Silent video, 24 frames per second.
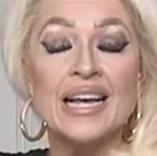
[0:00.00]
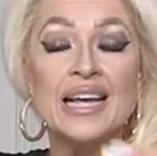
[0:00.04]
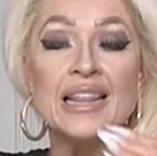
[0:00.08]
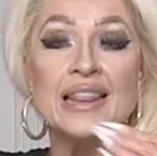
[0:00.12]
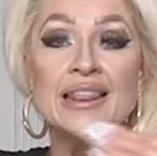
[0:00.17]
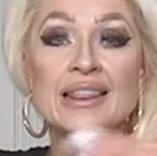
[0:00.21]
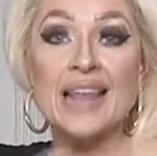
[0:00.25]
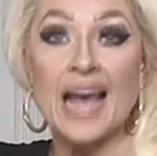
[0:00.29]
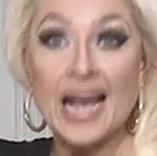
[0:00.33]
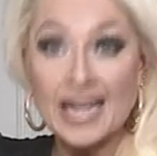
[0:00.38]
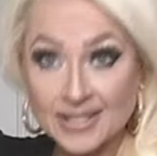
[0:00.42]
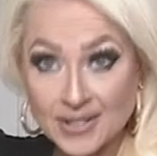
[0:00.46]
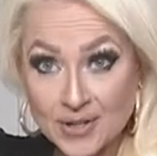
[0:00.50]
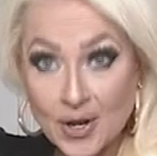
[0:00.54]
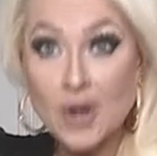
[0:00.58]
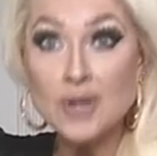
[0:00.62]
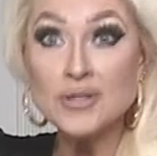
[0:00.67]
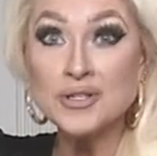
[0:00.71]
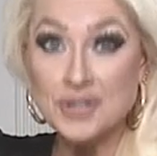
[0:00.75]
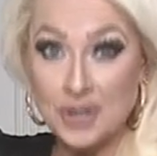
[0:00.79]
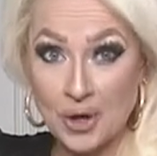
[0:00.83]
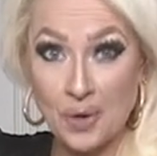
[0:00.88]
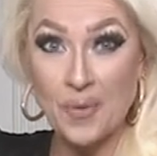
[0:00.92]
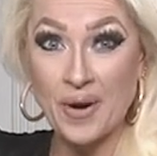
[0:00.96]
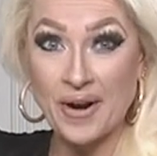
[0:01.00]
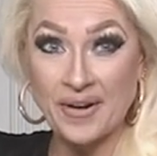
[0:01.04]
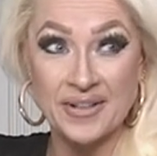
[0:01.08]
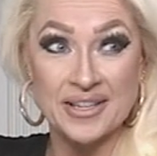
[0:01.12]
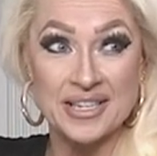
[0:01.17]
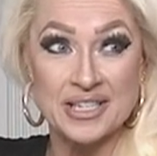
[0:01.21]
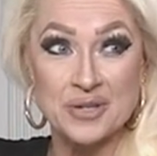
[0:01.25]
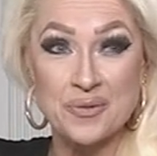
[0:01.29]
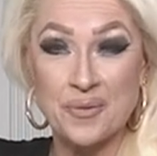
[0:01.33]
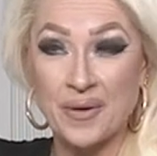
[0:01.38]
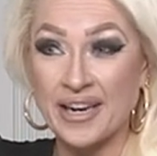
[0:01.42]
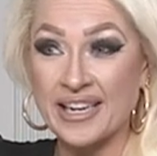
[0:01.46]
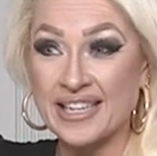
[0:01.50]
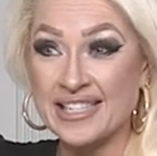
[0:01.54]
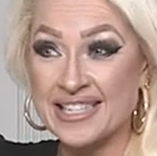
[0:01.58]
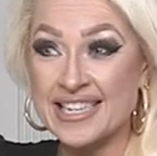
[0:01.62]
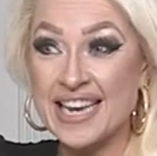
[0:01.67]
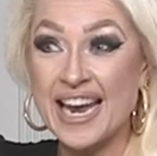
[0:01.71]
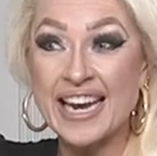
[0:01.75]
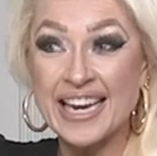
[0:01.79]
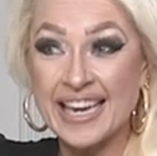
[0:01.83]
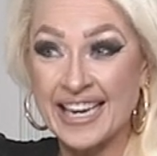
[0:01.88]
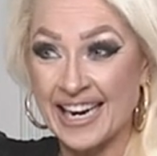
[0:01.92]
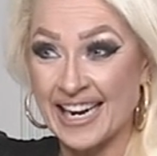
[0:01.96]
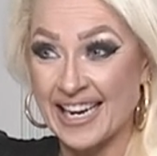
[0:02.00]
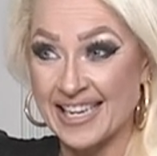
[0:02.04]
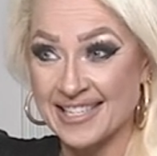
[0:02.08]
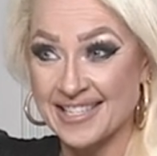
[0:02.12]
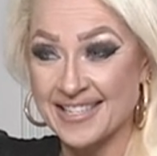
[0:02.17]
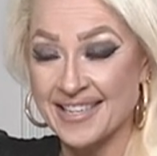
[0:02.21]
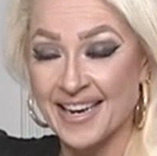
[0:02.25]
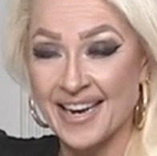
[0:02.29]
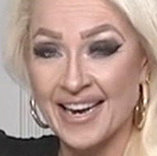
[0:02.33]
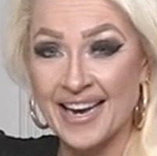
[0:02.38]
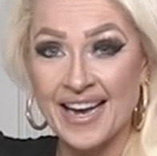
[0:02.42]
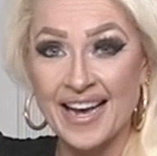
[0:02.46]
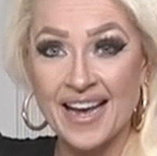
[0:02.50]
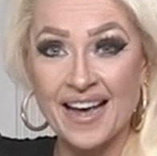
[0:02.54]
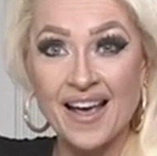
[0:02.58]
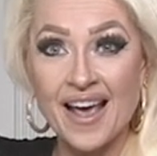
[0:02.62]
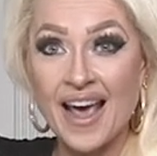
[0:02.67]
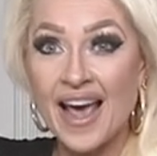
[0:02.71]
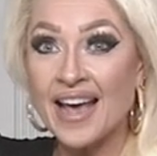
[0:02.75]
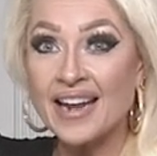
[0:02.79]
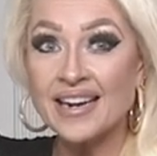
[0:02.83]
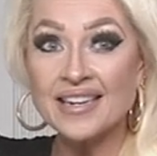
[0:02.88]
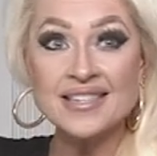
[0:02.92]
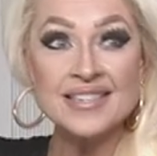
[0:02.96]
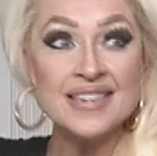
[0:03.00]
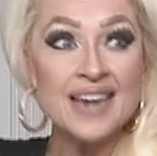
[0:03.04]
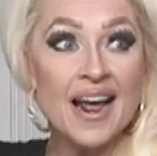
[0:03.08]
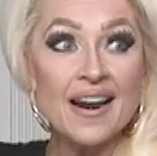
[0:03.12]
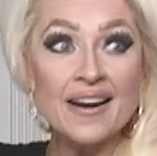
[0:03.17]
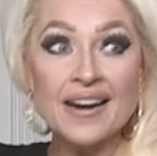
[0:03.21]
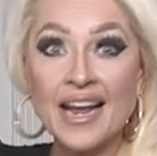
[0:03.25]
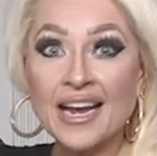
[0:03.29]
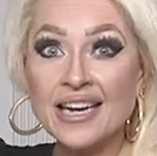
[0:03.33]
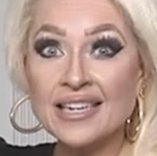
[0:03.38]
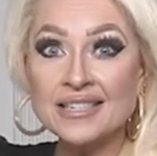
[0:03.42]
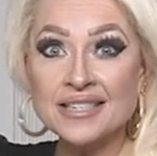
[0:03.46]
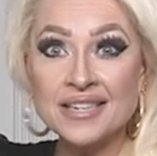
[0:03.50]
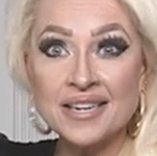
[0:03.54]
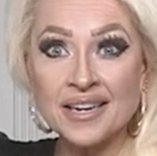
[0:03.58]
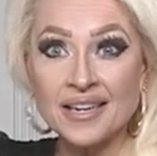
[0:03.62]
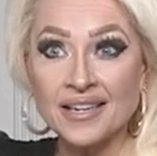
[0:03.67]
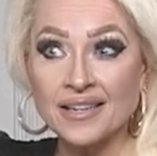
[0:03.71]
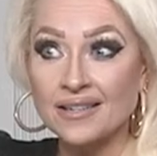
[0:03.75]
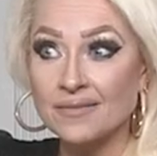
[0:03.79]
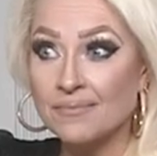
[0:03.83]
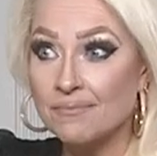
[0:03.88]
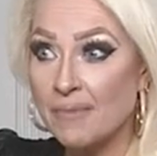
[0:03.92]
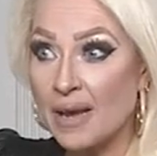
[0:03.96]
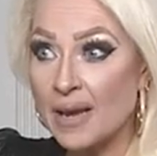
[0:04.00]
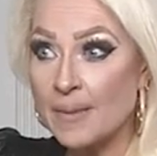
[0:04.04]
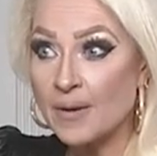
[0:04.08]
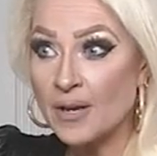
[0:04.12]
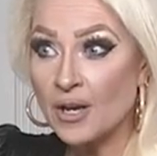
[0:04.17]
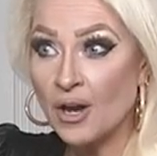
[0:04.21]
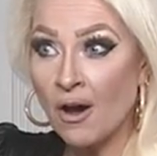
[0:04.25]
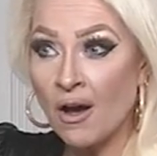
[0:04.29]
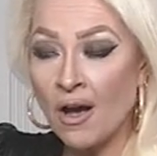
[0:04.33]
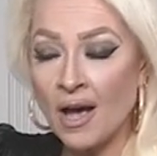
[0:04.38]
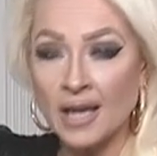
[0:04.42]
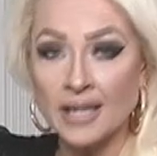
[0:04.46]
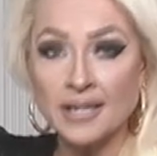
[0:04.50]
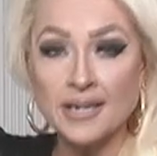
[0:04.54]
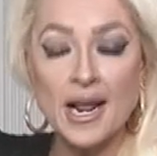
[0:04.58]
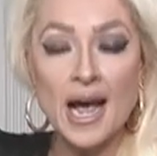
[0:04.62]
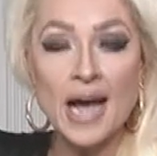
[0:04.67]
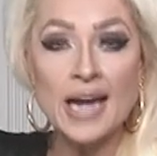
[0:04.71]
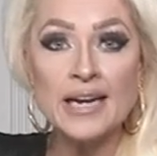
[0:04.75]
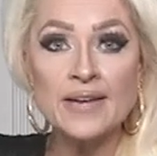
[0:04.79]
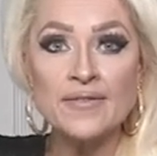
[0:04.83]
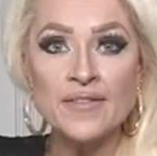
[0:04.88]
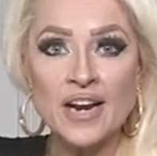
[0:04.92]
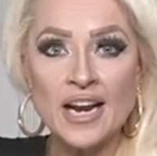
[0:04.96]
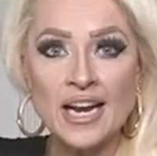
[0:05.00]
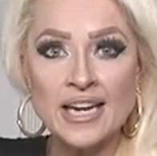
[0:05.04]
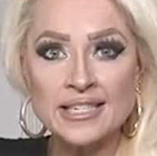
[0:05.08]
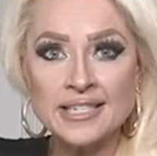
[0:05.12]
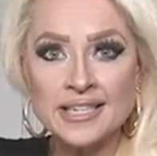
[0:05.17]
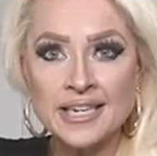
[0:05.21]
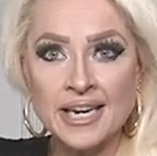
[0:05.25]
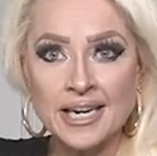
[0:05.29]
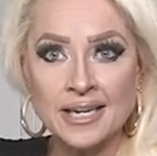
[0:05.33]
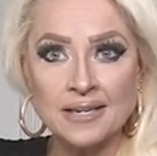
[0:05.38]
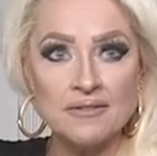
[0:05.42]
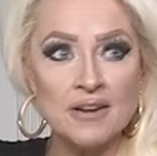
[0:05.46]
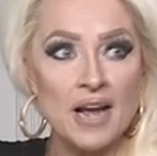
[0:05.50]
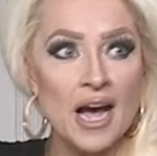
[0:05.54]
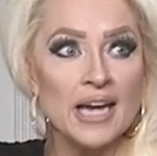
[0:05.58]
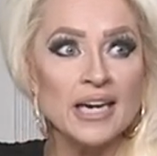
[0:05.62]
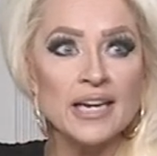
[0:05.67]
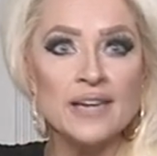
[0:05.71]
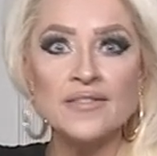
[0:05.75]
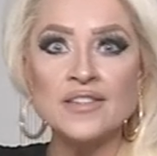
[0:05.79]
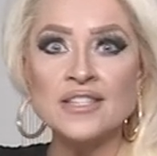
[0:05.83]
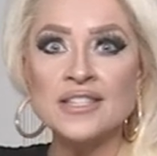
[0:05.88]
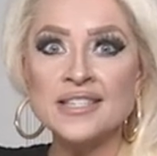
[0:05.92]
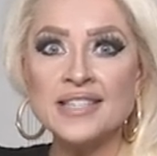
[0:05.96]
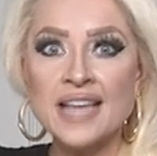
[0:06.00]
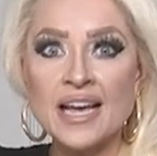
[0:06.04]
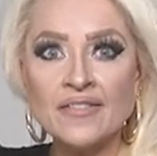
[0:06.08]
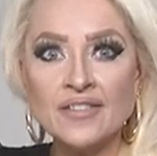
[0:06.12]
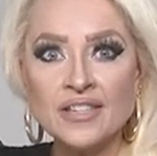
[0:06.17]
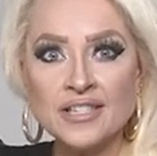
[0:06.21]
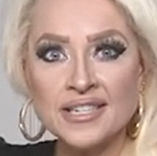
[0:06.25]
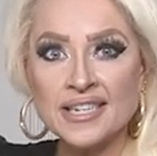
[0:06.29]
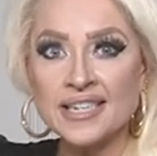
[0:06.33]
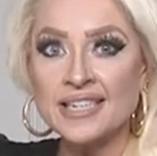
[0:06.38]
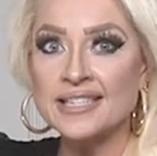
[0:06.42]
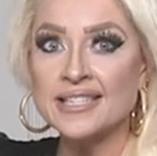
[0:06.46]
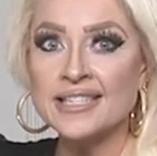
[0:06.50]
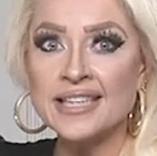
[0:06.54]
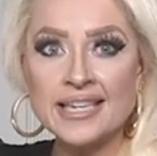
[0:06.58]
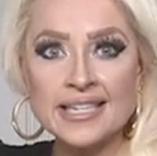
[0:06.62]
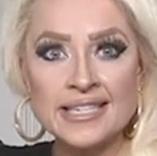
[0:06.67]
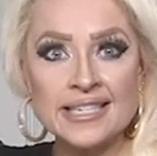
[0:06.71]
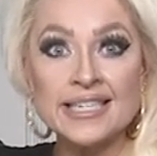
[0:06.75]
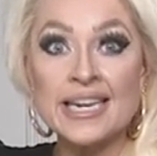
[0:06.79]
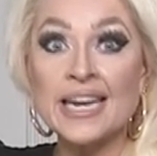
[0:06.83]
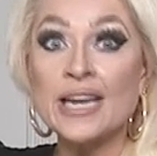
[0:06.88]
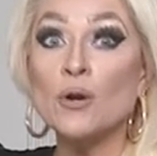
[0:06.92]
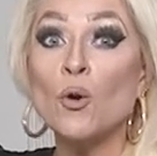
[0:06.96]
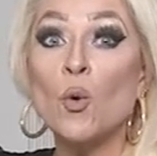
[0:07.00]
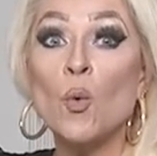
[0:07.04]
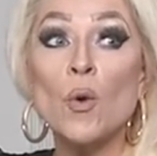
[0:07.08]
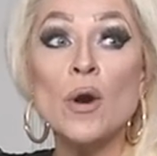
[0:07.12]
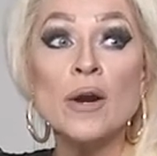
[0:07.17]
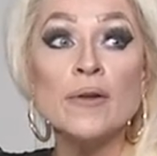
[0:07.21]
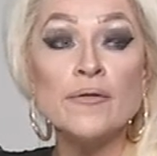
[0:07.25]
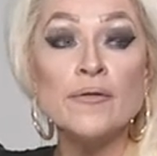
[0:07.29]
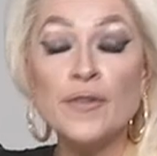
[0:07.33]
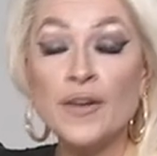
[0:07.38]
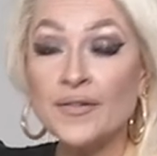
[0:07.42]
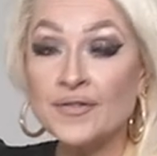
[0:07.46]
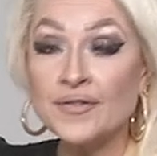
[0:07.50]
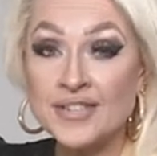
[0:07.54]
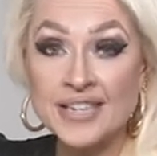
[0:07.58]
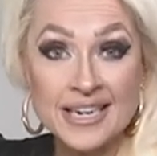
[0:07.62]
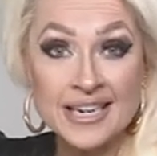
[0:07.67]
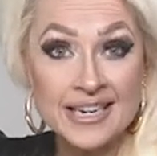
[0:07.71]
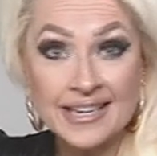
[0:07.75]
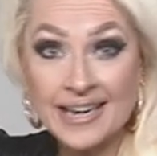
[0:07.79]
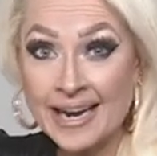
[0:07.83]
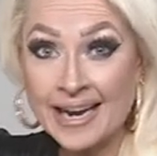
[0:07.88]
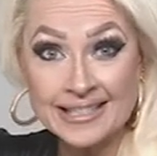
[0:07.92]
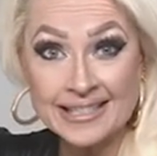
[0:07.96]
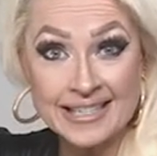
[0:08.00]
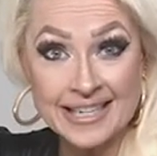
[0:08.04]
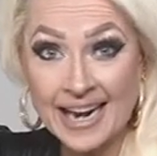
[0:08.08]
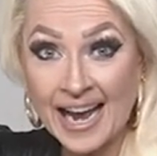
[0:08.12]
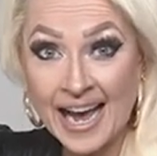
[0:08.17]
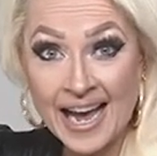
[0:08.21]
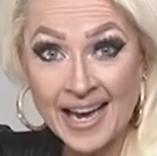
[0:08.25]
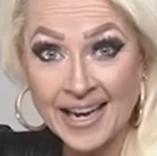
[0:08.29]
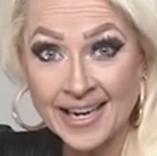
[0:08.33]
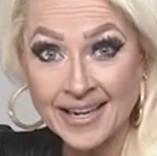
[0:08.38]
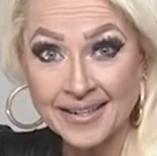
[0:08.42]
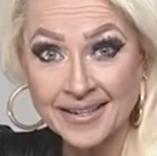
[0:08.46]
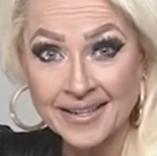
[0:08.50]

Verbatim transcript: that's also where this ring has taken us. And it's not nineteen, maybe gone, not even eighteen, not even seventeen, sixteen, or fifteen ninety-nine.